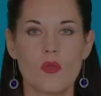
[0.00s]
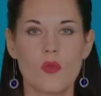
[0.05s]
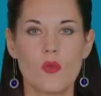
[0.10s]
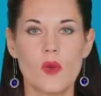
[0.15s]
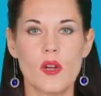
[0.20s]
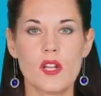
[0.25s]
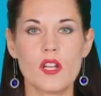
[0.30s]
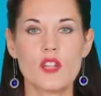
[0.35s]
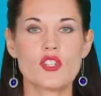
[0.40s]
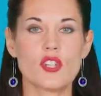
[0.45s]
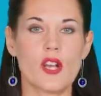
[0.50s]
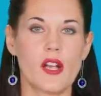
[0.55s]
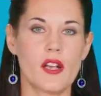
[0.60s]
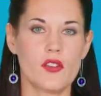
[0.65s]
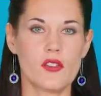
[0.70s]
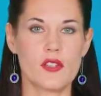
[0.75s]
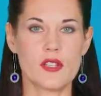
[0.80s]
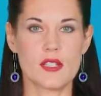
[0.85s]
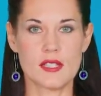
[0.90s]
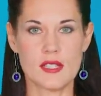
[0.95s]
When a
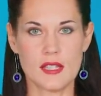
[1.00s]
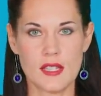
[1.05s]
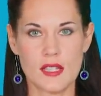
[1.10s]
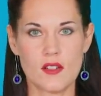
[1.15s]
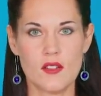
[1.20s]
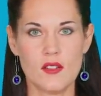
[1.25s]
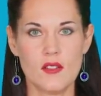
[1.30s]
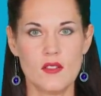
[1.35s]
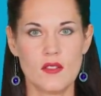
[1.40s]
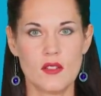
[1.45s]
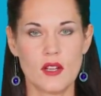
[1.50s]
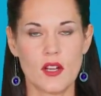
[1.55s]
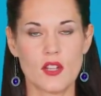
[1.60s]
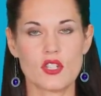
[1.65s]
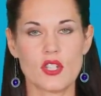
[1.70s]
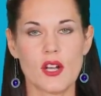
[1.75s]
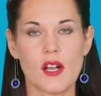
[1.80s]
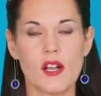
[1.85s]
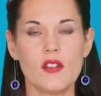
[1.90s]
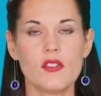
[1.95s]
child is little, a
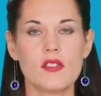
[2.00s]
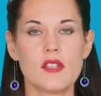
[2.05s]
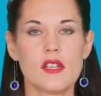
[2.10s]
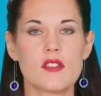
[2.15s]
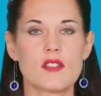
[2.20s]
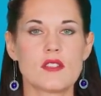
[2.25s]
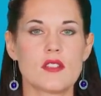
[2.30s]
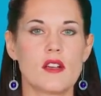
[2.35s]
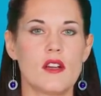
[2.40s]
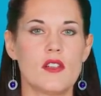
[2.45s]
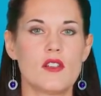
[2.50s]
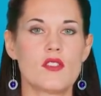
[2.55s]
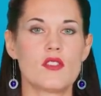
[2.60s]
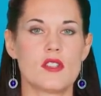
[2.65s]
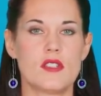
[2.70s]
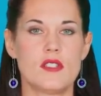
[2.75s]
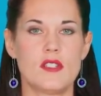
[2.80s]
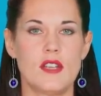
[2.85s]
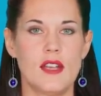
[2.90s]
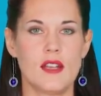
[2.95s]
child needs to
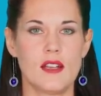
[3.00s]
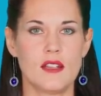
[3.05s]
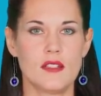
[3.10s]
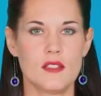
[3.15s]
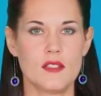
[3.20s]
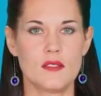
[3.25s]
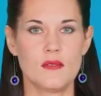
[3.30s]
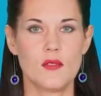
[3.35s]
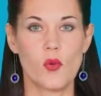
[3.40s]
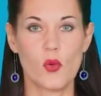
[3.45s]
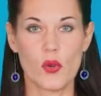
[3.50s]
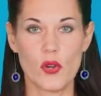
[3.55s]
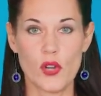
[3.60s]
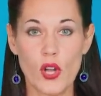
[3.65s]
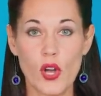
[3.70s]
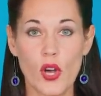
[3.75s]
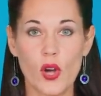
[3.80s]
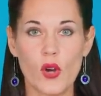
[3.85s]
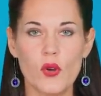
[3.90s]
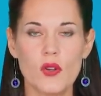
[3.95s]
understand or
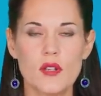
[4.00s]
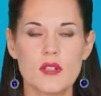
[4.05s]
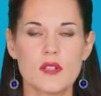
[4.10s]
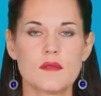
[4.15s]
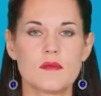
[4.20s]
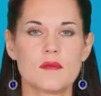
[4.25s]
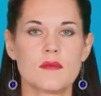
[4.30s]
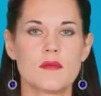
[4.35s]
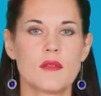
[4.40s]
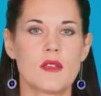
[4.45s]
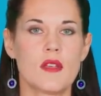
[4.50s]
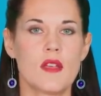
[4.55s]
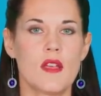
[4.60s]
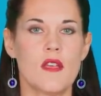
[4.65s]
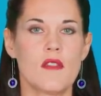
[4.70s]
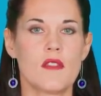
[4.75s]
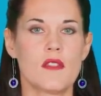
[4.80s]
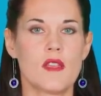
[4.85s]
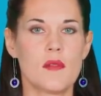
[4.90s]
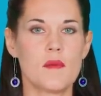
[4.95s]
know
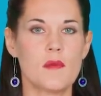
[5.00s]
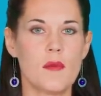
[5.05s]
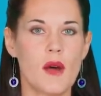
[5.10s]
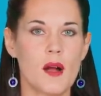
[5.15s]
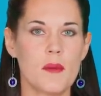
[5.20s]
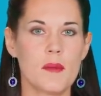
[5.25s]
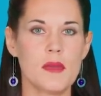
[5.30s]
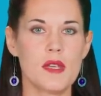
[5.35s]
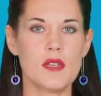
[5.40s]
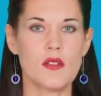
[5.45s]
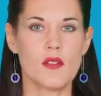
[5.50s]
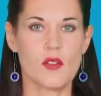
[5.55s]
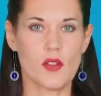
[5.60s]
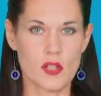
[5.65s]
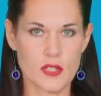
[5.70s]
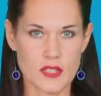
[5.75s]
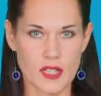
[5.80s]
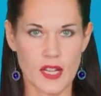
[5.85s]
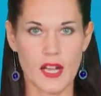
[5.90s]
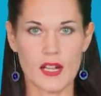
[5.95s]
that mommy
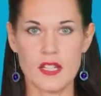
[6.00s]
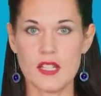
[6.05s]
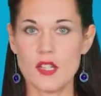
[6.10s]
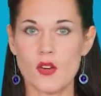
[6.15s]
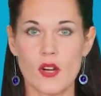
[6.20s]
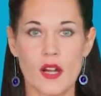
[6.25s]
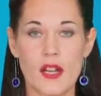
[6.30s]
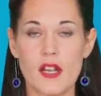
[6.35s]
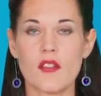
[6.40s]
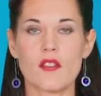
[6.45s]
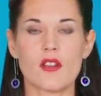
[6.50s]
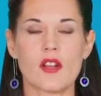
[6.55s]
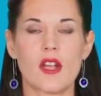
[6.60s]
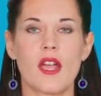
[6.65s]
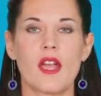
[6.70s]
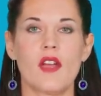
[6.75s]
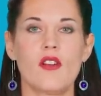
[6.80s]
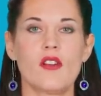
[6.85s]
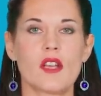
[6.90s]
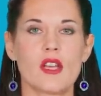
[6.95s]
or daddy or any other
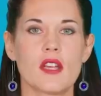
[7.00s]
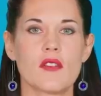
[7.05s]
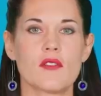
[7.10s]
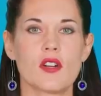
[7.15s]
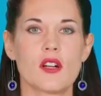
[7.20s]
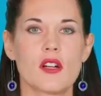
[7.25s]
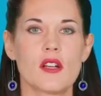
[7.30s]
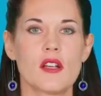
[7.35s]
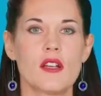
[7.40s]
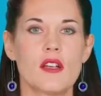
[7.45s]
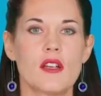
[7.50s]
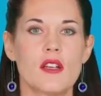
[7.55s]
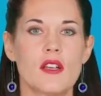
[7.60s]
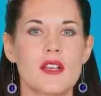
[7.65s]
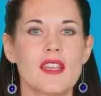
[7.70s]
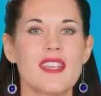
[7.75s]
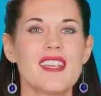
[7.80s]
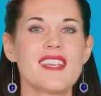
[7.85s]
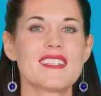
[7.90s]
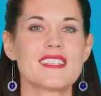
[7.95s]
caregiver
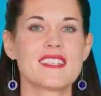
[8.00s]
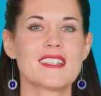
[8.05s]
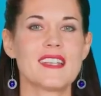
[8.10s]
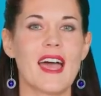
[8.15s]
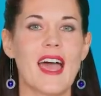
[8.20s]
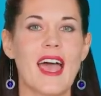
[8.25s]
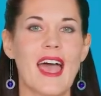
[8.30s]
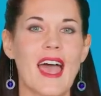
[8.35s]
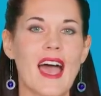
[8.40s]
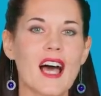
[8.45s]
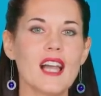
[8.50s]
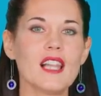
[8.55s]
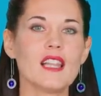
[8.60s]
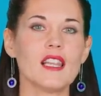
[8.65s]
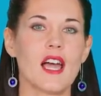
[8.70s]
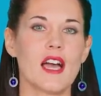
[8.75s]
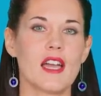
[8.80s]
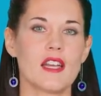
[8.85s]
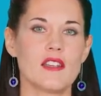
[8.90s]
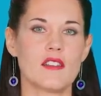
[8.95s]
is an
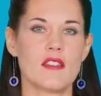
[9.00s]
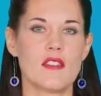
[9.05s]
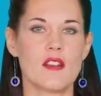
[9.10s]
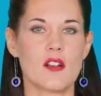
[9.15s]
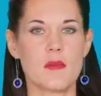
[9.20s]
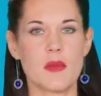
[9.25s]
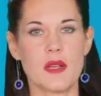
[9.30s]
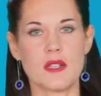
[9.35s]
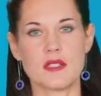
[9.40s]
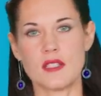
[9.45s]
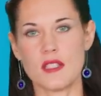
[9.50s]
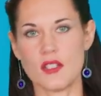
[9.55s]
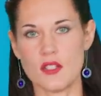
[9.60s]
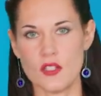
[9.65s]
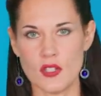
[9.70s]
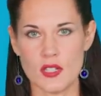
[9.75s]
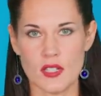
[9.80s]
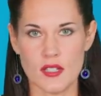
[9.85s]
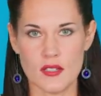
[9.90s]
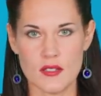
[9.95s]
ally to their best
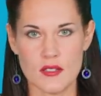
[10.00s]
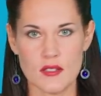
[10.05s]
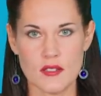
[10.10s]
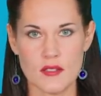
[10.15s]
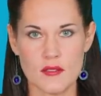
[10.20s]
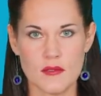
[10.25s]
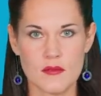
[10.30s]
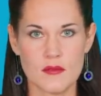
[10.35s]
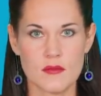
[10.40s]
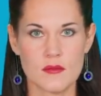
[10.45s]
interests.